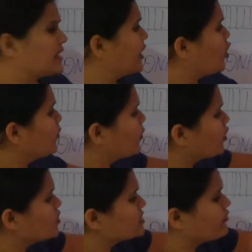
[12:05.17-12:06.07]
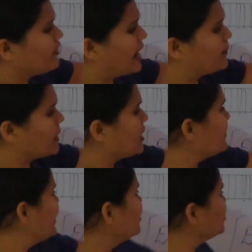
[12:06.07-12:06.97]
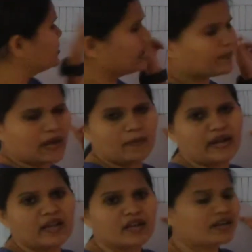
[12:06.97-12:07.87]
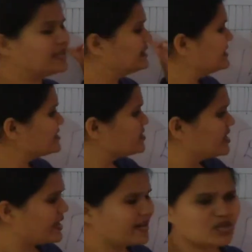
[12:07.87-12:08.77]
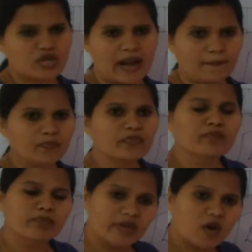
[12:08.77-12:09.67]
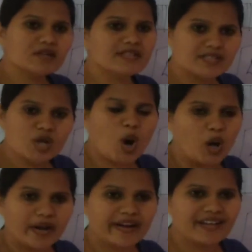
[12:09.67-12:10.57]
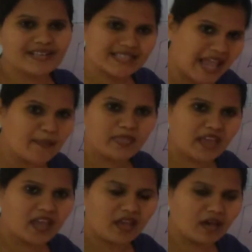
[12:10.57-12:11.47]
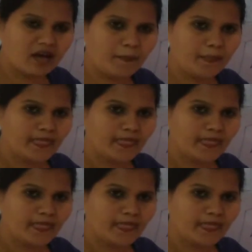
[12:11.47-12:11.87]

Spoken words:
cannot produce the 5' end to 3' end here in this DNA strand, because it's already the same thing here.